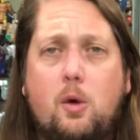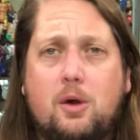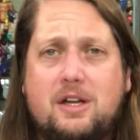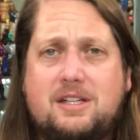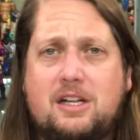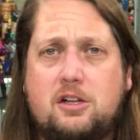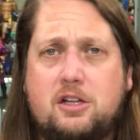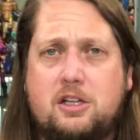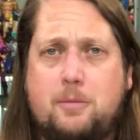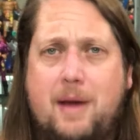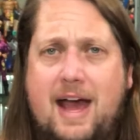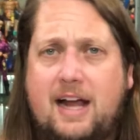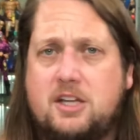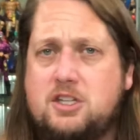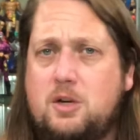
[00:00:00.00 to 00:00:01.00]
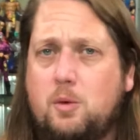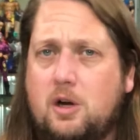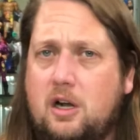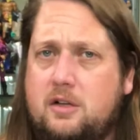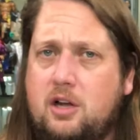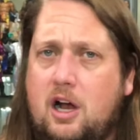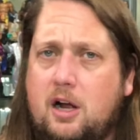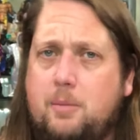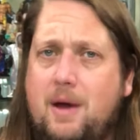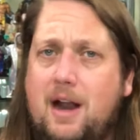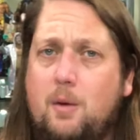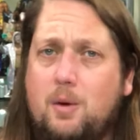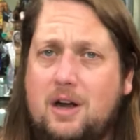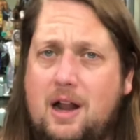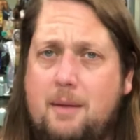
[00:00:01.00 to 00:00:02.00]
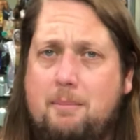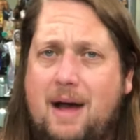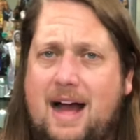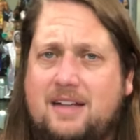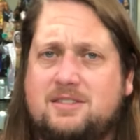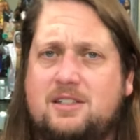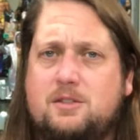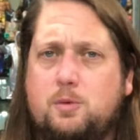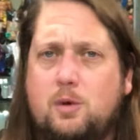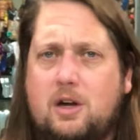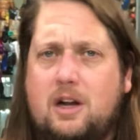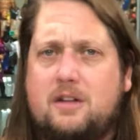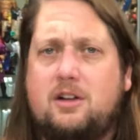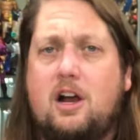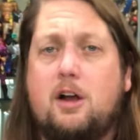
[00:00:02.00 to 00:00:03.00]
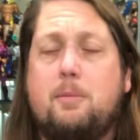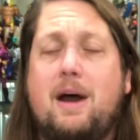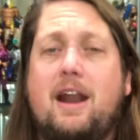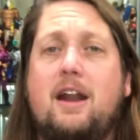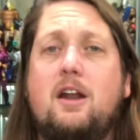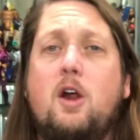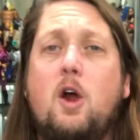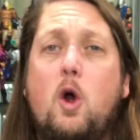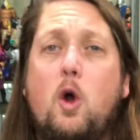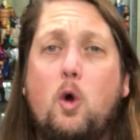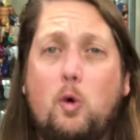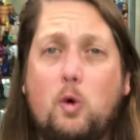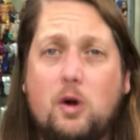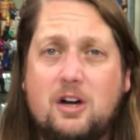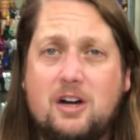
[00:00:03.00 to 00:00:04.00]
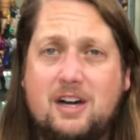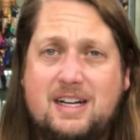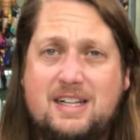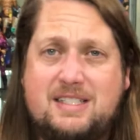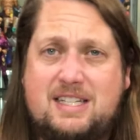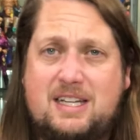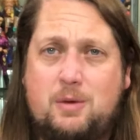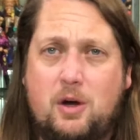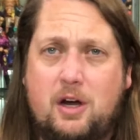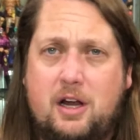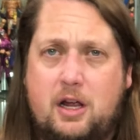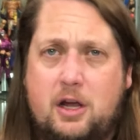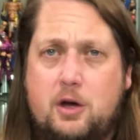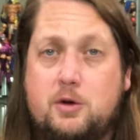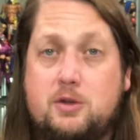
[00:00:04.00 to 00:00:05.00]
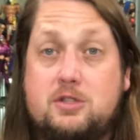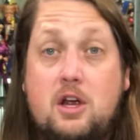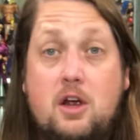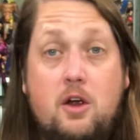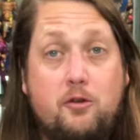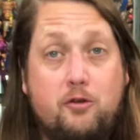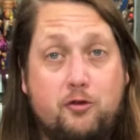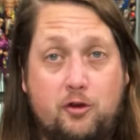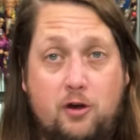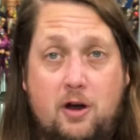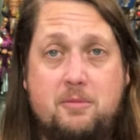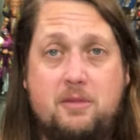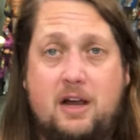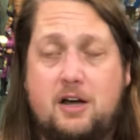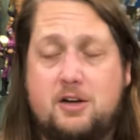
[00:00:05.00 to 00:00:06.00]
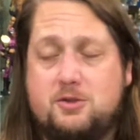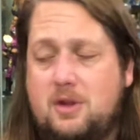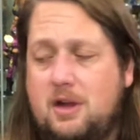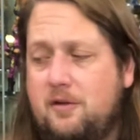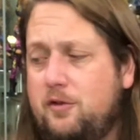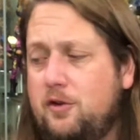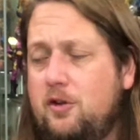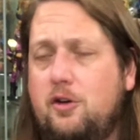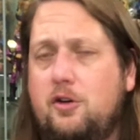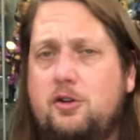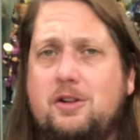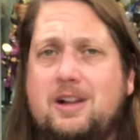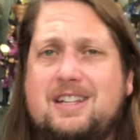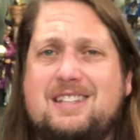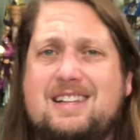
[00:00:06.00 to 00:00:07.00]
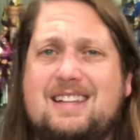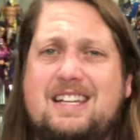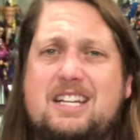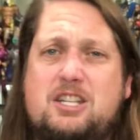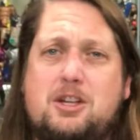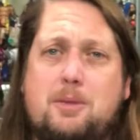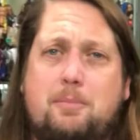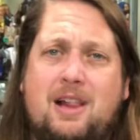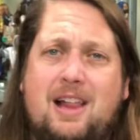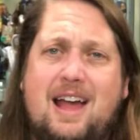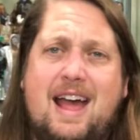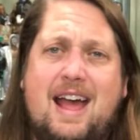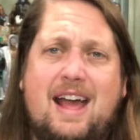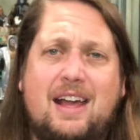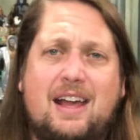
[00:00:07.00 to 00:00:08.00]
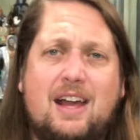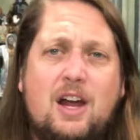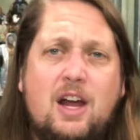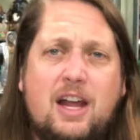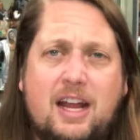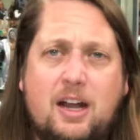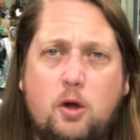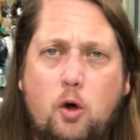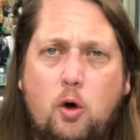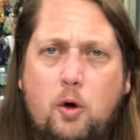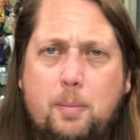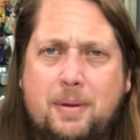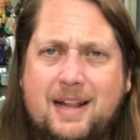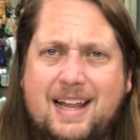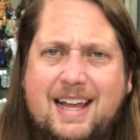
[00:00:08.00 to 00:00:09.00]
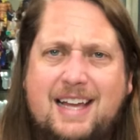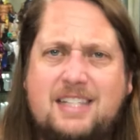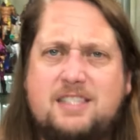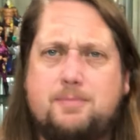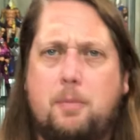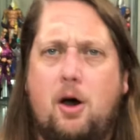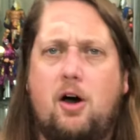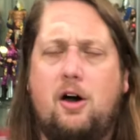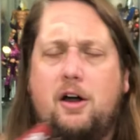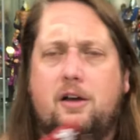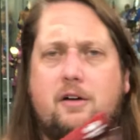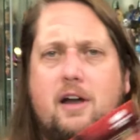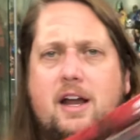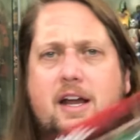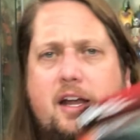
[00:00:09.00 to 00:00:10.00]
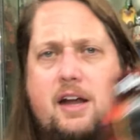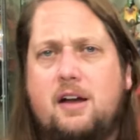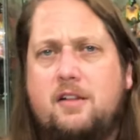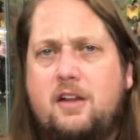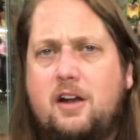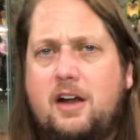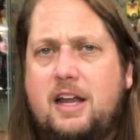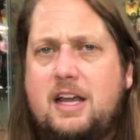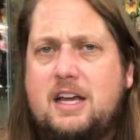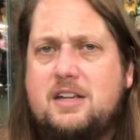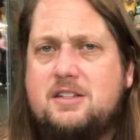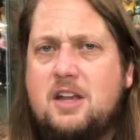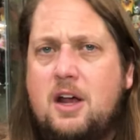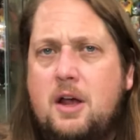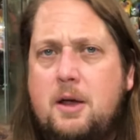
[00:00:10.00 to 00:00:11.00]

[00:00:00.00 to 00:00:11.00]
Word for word: We're going to take a look at the packaging. We're going to talk about it. We're going to unbox it. We're going to talk about it. We're going to see where it goes from there. So without further ado, let's unleash the plague in old Plague Spawn. Right here, there he is.